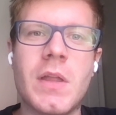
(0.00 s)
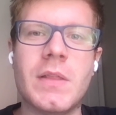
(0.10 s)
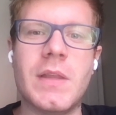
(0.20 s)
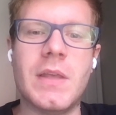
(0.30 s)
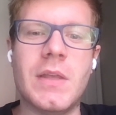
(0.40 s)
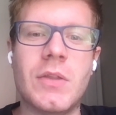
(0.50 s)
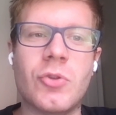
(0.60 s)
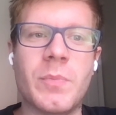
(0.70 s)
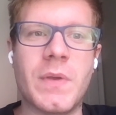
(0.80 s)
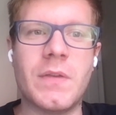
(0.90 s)
The
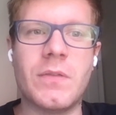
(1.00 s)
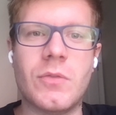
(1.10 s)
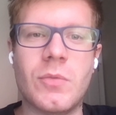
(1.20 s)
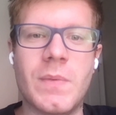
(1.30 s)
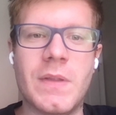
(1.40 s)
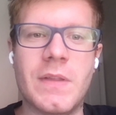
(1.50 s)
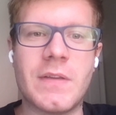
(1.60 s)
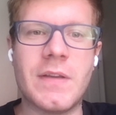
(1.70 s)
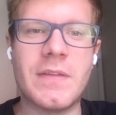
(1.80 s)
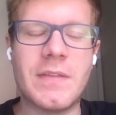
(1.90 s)
topics to be
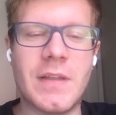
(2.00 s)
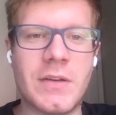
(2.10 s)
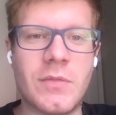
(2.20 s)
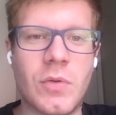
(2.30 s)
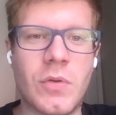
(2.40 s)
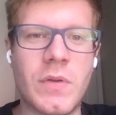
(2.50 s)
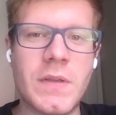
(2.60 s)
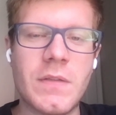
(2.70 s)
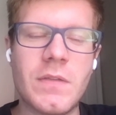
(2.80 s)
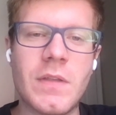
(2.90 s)
discussed are the
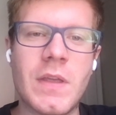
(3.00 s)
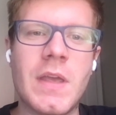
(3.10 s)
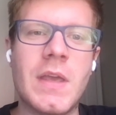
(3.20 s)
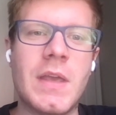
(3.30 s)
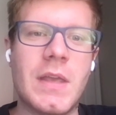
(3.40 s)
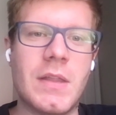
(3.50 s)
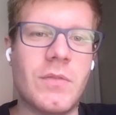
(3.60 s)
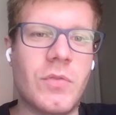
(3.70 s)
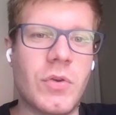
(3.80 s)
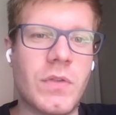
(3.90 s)
following. In the
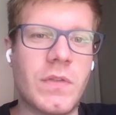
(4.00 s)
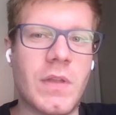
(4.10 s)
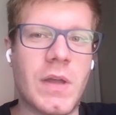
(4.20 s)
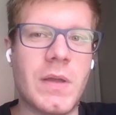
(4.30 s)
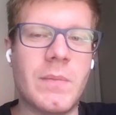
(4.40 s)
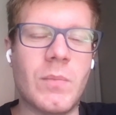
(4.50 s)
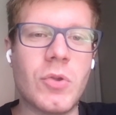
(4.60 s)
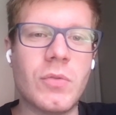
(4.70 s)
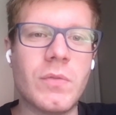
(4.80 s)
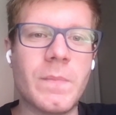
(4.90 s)
first
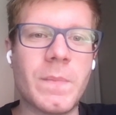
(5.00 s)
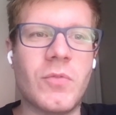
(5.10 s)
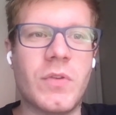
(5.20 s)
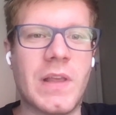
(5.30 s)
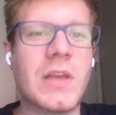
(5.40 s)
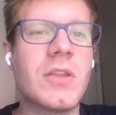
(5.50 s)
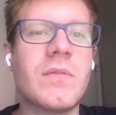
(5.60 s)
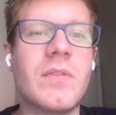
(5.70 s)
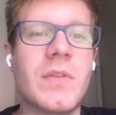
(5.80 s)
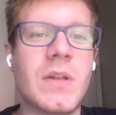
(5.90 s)

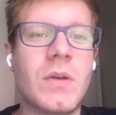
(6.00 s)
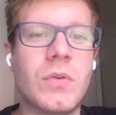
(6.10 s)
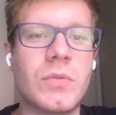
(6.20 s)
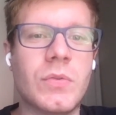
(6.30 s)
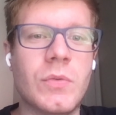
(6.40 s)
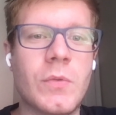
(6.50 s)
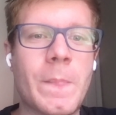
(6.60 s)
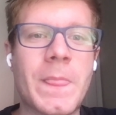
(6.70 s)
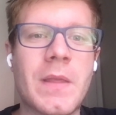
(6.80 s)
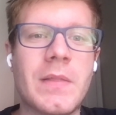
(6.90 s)
section, we will go through
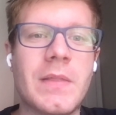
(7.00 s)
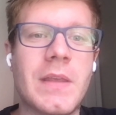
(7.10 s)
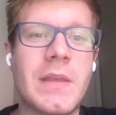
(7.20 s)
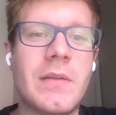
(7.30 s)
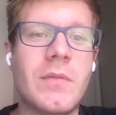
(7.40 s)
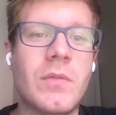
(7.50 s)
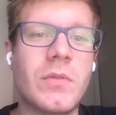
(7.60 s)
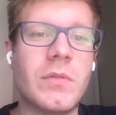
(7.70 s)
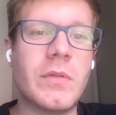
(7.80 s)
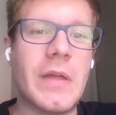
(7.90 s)
the
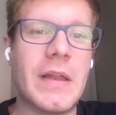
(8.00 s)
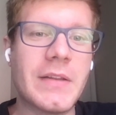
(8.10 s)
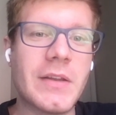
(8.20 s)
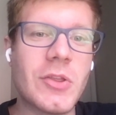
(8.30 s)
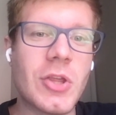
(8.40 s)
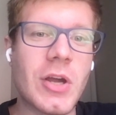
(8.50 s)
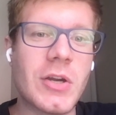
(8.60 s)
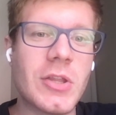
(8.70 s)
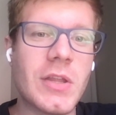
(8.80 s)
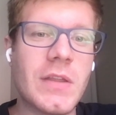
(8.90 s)
electric
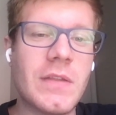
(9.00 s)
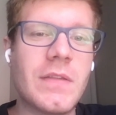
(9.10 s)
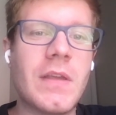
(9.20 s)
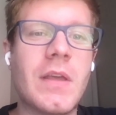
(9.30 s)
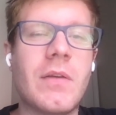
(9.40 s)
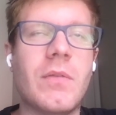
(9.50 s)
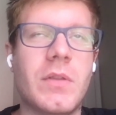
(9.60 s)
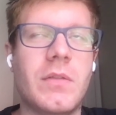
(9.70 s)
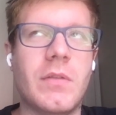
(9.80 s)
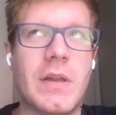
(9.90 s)
charges,
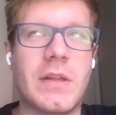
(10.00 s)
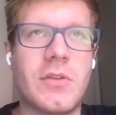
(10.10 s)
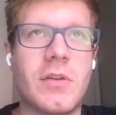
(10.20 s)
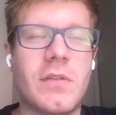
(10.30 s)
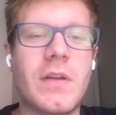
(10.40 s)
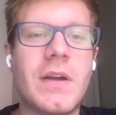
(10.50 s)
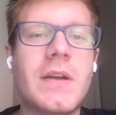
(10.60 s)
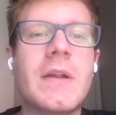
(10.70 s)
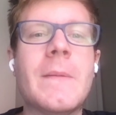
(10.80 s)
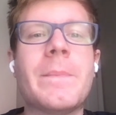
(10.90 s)
what electric charges
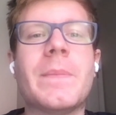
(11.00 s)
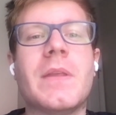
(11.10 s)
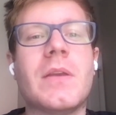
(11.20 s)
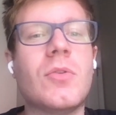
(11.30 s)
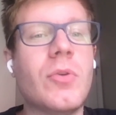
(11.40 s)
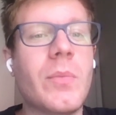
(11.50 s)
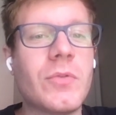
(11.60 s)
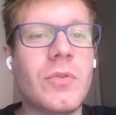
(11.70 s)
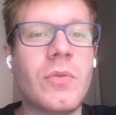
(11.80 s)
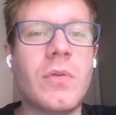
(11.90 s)
are, the
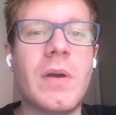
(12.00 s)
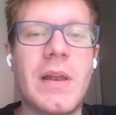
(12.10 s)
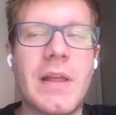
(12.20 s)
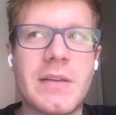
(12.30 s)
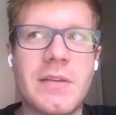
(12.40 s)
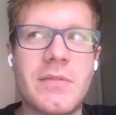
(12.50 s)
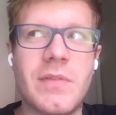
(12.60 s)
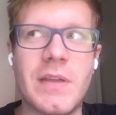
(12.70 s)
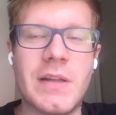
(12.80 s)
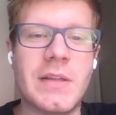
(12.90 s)
Coulomb's law, electric
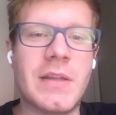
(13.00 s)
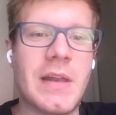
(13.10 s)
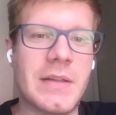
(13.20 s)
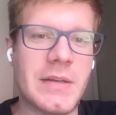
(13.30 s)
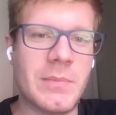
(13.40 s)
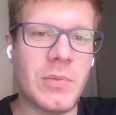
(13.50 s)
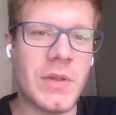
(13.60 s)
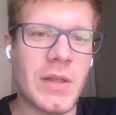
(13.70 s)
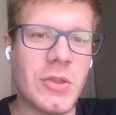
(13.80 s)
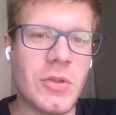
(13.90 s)
field, electric
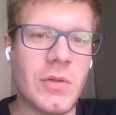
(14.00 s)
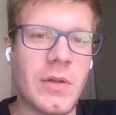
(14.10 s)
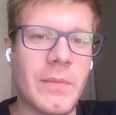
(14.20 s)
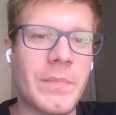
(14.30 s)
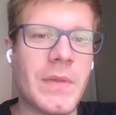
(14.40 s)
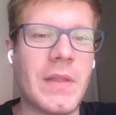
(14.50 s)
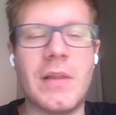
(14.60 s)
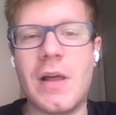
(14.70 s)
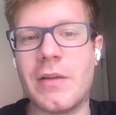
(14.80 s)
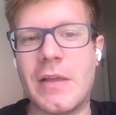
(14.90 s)
potential,
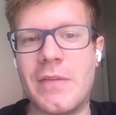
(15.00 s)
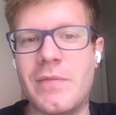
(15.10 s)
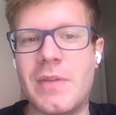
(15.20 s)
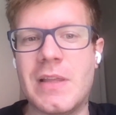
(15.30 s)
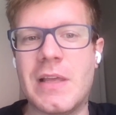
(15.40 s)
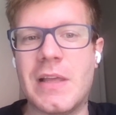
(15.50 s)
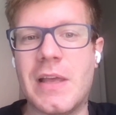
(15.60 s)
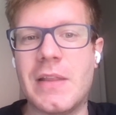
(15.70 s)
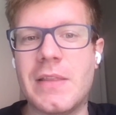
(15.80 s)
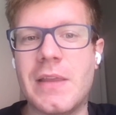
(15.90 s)
then how we can
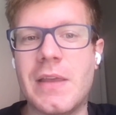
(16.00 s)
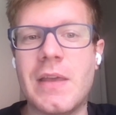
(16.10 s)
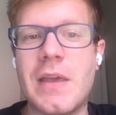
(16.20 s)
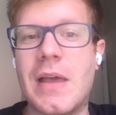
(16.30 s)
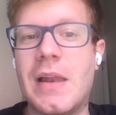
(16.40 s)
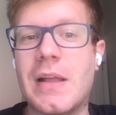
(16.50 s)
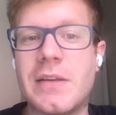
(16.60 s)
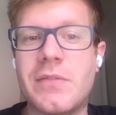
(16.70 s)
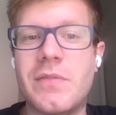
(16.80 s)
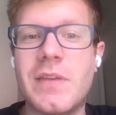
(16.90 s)
get the
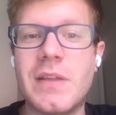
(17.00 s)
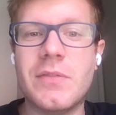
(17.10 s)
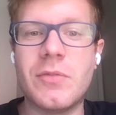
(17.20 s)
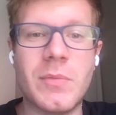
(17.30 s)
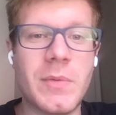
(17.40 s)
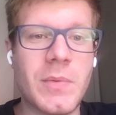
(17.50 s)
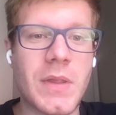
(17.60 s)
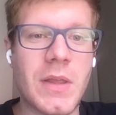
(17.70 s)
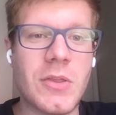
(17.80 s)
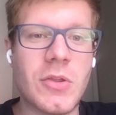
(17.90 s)
electric field from the
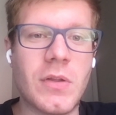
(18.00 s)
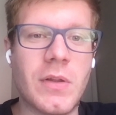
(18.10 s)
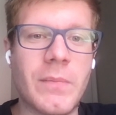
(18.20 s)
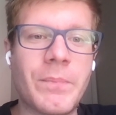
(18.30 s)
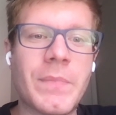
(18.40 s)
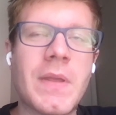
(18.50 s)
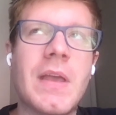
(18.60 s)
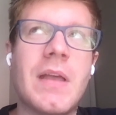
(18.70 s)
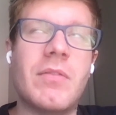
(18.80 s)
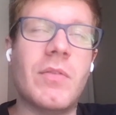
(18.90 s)
potential,
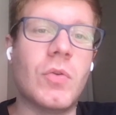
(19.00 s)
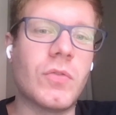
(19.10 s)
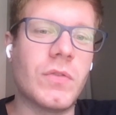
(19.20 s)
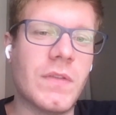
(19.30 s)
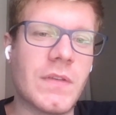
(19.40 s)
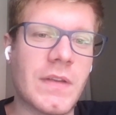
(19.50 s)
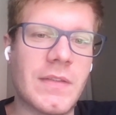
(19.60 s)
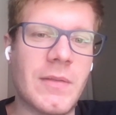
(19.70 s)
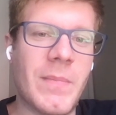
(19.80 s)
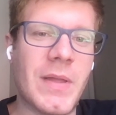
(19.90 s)
and we will also
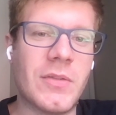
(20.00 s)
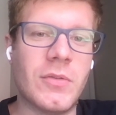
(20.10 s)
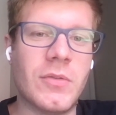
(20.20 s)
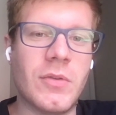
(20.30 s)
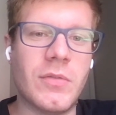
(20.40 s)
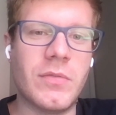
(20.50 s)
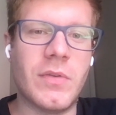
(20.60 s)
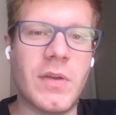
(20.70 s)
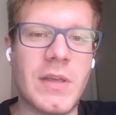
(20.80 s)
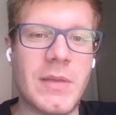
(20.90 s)
discuss the method of
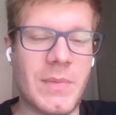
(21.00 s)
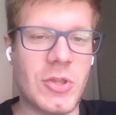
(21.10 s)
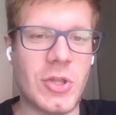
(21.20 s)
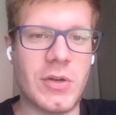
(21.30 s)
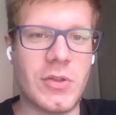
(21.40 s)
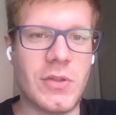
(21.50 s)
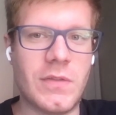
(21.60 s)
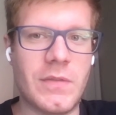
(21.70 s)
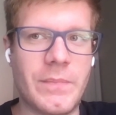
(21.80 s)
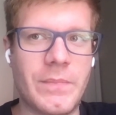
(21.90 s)
image charges.